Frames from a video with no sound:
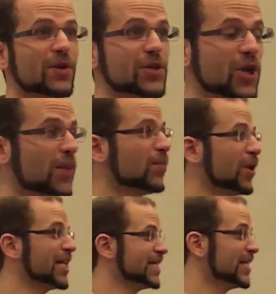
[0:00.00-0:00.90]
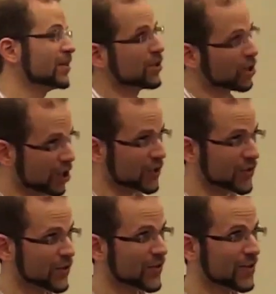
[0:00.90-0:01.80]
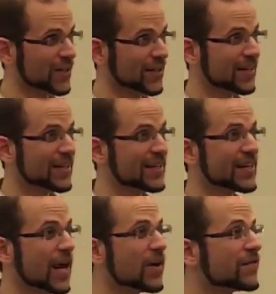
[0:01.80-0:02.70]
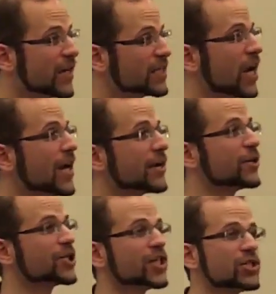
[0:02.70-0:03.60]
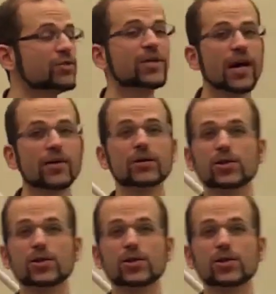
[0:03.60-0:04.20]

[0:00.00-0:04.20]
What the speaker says: with sharp, pointy teeth and claws. Now, if that tiger chased you down